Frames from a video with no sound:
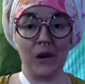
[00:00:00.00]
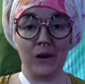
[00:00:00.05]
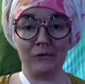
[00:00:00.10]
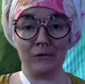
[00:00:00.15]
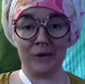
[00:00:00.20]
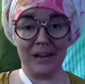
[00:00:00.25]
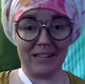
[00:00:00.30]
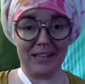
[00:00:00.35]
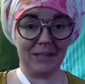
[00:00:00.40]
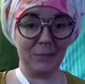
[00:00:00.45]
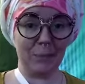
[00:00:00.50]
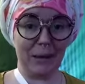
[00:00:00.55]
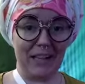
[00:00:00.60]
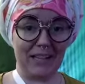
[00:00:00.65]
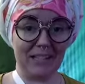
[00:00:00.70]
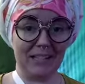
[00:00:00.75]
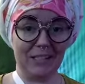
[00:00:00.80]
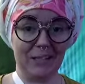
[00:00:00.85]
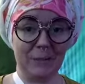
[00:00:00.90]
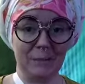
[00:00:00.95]
We have raised
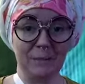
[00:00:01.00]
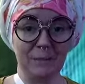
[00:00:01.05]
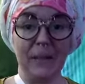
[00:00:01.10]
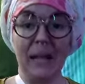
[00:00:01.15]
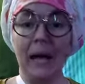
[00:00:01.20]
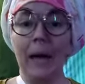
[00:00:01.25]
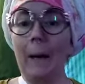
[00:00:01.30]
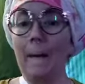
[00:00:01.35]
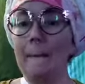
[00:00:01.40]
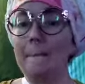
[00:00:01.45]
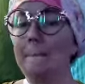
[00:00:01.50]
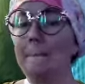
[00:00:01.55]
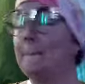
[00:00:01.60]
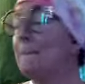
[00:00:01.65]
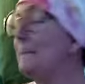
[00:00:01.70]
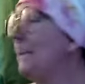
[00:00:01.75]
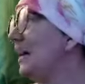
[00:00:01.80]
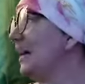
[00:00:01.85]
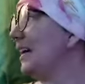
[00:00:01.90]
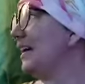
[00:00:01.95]
beds. You know, if it's a
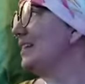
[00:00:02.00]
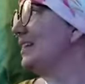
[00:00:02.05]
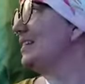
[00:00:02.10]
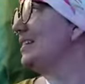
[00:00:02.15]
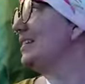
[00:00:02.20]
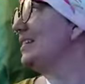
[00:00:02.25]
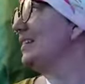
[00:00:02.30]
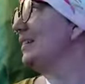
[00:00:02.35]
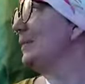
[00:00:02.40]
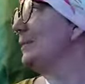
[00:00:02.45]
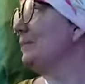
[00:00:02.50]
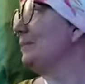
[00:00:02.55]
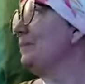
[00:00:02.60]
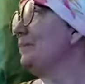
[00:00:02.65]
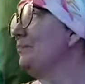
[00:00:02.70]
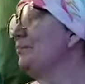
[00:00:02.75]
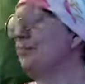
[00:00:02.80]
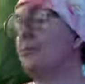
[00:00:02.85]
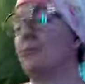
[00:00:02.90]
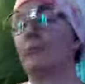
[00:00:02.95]
real daikon
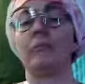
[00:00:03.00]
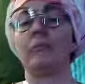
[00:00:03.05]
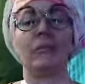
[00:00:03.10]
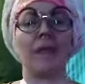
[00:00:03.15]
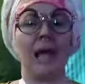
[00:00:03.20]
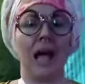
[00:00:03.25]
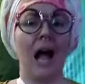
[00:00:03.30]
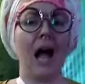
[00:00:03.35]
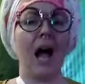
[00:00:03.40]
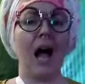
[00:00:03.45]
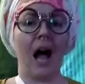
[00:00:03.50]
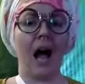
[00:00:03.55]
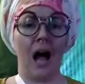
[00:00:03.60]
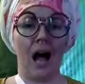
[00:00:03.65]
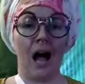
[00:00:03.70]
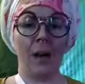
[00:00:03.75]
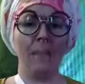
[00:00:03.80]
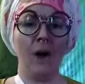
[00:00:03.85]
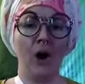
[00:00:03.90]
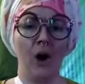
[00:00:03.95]
radish, it'll just force.
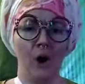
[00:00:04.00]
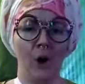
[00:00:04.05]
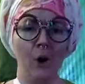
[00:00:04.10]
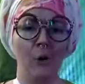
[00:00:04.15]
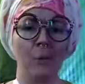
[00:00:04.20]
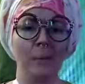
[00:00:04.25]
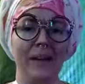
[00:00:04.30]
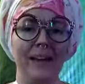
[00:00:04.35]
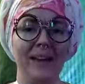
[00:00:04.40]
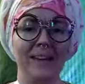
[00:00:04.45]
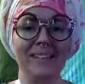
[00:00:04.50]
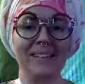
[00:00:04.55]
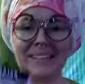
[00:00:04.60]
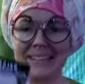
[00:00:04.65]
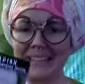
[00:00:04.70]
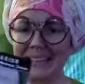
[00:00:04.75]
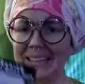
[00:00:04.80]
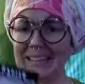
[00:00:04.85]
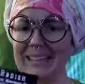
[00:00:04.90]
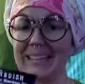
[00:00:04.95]
I'm hoping through.
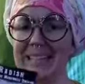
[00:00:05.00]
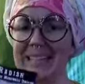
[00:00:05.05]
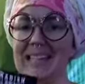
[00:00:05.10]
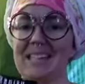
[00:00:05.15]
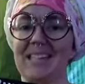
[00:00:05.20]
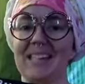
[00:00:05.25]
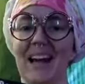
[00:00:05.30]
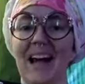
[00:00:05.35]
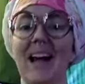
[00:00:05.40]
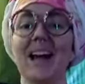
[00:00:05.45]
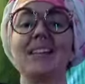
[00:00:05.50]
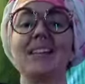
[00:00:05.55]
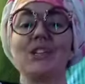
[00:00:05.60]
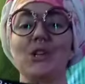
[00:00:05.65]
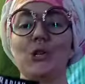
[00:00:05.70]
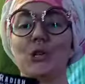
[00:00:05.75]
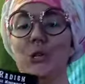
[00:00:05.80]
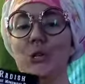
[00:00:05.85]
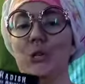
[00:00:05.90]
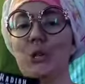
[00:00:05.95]
that these guys
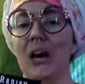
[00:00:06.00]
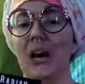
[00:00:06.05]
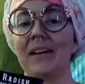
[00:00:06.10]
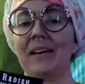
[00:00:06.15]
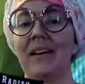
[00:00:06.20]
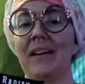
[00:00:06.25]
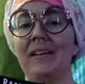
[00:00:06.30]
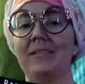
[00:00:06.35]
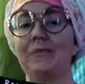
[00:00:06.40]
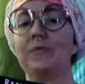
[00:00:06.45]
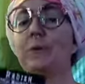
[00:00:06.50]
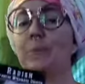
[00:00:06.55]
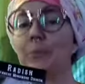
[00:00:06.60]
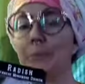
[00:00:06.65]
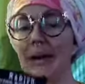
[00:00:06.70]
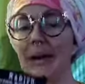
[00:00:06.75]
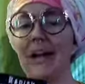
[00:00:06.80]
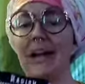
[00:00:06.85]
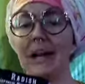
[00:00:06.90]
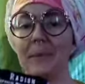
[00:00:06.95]
are strong enough to
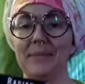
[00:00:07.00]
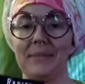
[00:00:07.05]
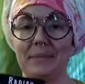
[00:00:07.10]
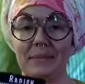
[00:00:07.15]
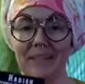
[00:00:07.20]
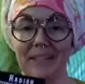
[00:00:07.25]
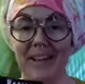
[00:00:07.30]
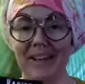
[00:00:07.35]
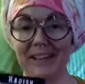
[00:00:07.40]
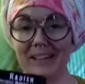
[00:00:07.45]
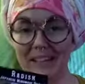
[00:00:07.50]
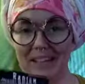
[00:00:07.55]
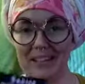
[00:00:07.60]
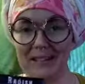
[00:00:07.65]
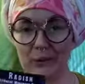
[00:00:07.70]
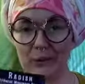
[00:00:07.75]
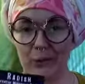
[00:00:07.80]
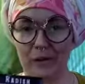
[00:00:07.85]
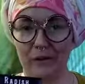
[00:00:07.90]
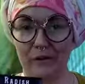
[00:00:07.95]
break up some of that clay
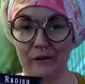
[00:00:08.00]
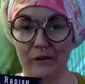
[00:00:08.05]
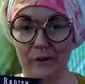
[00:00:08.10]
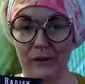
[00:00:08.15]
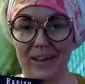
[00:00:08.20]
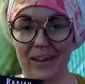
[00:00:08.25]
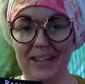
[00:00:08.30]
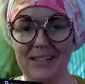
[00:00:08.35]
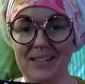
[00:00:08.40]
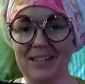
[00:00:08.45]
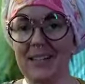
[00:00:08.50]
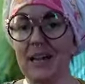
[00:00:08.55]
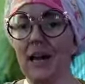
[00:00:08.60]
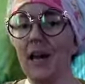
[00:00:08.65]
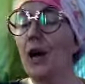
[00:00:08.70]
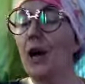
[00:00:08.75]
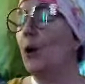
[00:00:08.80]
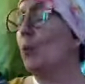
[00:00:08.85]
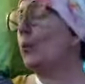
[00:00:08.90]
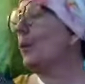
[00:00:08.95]
soil for us.
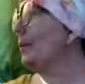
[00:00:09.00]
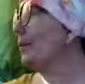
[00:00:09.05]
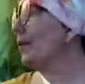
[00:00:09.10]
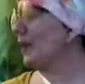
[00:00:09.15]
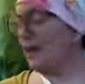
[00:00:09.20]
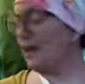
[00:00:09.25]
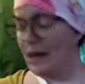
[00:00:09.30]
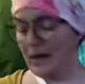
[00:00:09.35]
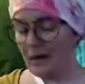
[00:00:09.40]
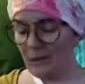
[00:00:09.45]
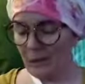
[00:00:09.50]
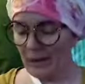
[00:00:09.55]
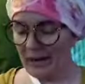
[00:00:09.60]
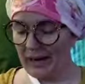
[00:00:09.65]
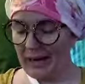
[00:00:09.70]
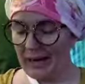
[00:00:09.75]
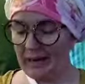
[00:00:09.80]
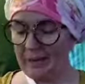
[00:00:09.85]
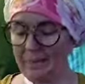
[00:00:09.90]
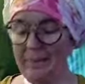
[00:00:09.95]
We put a lot of
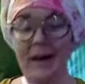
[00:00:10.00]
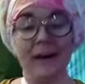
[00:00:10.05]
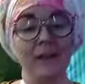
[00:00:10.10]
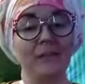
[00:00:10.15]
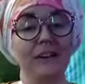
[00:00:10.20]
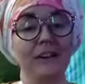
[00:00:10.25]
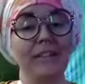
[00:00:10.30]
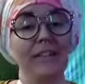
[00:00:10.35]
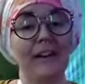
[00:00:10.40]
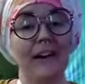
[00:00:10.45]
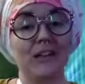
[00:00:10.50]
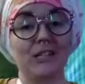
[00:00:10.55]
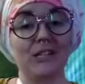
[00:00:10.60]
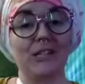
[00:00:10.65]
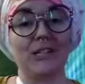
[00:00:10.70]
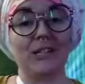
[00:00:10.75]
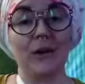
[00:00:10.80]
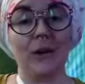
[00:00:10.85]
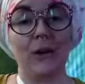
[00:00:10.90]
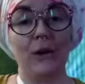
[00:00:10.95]
organic matter in there,
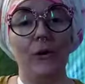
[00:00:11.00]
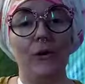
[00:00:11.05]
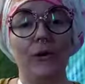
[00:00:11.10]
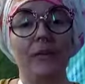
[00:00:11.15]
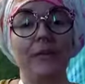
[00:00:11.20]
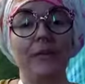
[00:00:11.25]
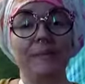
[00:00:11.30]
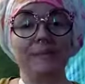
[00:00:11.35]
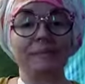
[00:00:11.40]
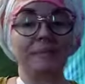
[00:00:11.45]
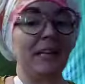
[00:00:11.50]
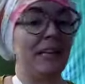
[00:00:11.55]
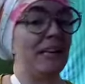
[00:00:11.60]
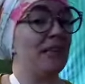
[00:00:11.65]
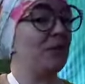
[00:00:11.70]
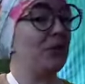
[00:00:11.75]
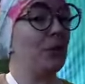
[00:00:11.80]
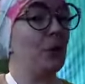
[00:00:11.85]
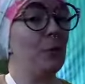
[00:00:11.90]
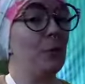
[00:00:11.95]
so
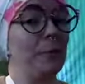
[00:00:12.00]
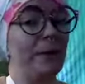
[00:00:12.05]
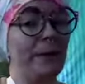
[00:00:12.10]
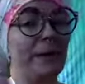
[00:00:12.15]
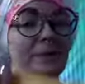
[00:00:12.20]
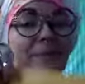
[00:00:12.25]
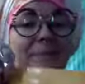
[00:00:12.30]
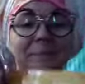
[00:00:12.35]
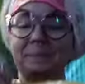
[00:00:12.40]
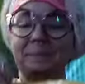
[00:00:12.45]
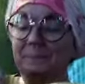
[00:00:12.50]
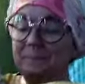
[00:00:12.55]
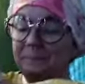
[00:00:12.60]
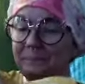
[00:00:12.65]
here's hoping.